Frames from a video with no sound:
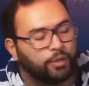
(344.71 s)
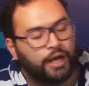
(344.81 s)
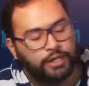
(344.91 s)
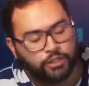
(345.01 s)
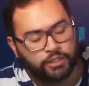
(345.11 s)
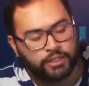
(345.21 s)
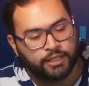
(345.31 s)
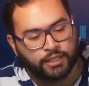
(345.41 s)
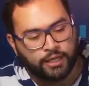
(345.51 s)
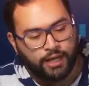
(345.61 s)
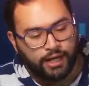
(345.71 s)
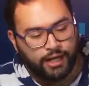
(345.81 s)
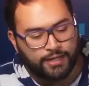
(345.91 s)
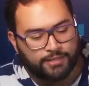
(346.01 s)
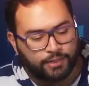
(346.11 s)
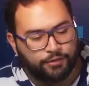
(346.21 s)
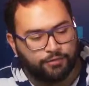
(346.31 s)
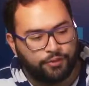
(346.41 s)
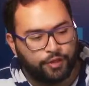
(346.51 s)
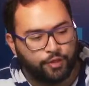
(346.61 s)
we're actually, instead
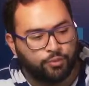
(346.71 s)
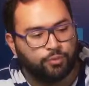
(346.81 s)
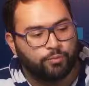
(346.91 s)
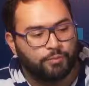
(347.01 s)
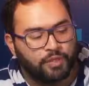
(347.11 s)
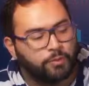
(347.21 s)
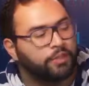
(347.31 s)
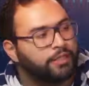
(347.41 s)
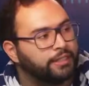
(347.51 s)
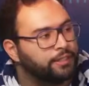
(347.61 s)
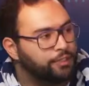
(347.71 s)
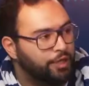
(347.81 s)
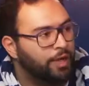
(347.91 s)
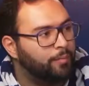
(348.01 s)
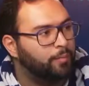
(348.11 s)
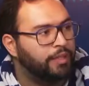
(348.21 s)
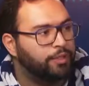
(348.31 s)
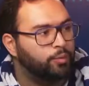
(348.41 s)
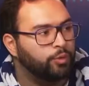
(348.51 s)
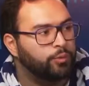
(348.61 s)
of you manipulating the DOM
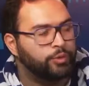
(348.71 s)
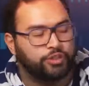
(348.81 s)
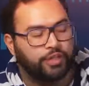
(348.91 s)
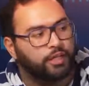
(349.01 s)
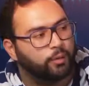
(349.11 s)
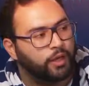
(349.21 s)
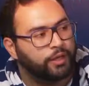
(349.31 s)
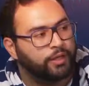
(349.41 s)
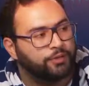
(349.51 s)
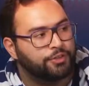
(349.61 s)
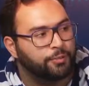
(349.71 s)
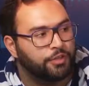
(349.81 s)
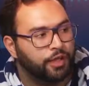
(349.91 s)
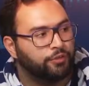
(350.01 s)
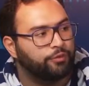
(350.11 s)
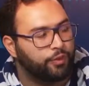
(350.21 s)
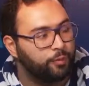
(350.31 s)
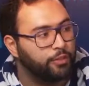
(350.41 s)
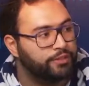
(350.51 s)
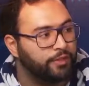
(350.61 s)
like you would with jQuery or some of the other
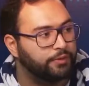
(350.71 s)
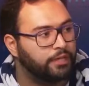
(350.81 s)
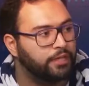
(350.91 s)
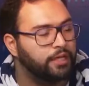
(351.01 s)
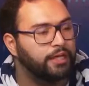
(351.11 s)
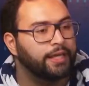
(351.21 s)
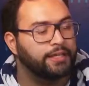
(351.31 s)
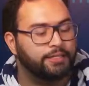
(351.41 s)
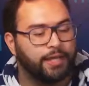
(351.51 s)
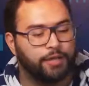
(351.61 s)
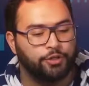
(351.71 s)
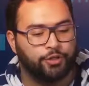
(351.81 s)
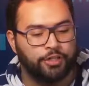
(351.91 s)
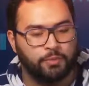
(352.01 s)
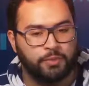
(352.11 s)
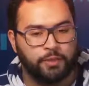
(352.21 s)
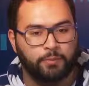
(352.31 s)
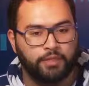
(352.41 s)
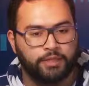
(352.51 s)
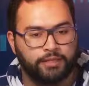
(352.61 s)
frameworks out there, instead you're going to
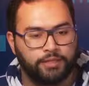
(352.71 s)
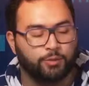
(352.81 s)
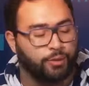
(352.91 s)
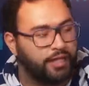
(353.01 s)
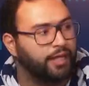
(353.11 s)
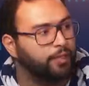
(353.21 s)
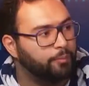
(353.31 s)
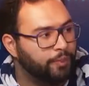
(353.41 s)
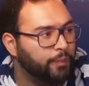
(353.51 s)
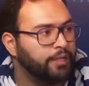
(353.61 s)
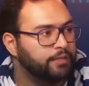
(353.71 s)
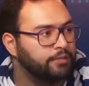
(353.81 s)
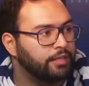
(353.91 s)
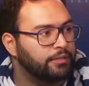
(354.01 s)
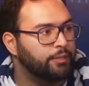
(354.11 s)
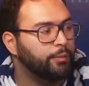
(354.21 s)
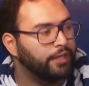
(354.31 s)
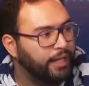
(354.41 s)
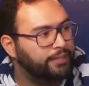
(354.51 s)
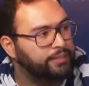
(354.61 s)
manipulate these React components, and then
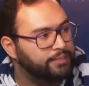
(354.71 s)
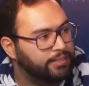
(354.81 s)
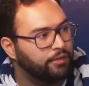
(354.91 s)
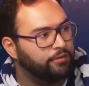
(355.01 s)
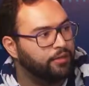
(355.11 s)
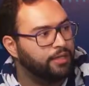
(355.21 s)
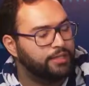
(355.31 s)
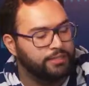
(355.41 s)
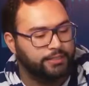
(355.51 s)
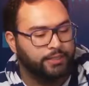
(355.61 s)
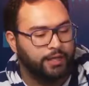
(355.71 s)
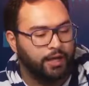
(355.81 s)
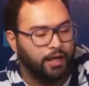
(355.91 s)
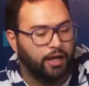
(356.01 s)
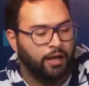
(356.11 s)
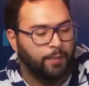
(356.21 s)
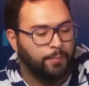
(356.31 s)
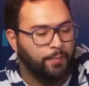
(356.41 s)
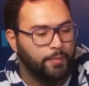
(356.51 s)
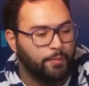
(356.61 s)
React itself is going
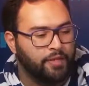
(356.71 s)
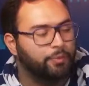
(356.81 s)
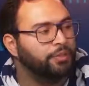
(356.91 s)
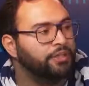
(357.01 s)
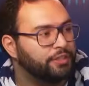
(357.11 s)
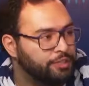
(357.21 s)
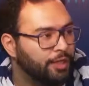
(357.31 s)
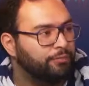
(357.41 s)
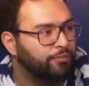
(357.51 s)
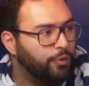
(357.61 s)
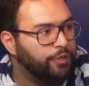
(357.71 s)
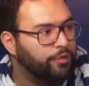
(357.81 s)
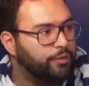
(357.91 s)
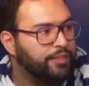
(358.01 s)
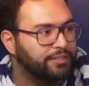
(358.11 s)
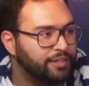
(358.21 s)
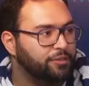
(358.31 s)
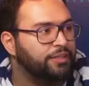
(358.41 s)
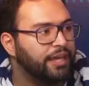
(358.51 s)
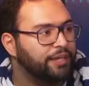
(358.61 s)
to manipulate the DOM for you, and it's going to
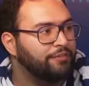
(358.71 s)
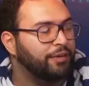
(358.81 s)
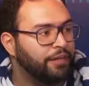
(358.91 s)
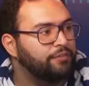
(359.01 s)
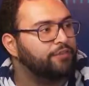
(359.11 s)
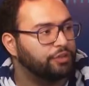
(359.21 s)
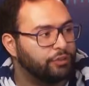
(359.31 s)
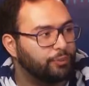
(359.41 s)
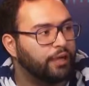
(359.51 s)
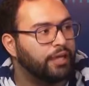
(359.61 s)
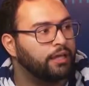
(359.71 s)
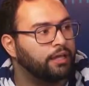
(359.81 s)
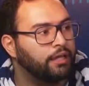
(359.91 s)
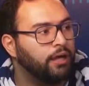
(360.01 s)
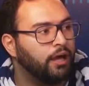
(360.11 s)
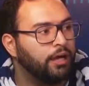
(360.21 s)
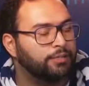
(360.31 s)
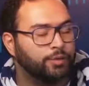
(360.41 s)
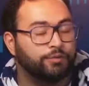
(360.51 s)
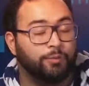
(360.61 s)
do that in a very efficient way.
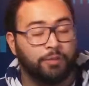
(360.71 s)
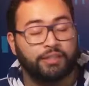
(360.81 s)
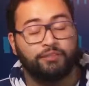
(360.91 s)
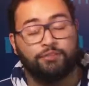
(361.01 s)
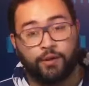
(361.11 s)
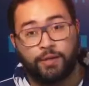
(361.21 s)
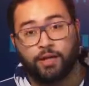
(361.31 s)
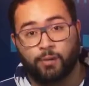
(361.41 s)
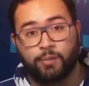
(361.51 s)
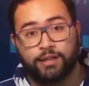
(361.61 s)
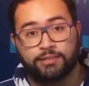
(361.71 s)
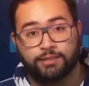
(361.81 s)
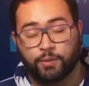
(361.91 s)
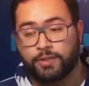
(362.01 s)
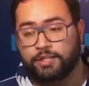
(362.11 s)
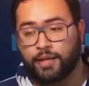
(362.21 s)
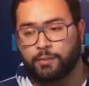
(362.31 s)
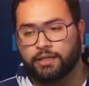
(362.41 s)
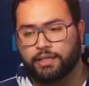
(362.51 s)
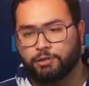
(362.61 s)
So if you're building a very complex single-page
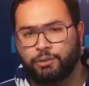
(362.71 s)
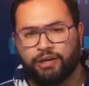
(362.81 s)
application, we